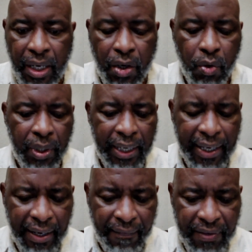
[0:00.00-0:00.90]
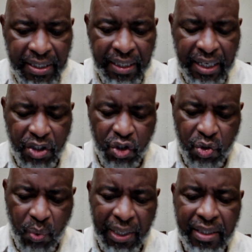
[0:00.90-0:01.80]
Look at Leviticus
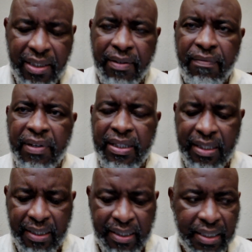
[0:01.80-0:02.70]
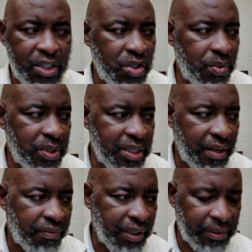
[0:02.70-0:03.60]
20, verses 6 to
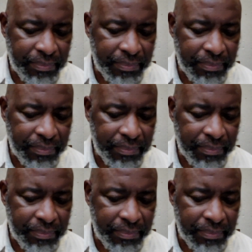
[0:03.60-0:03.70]
7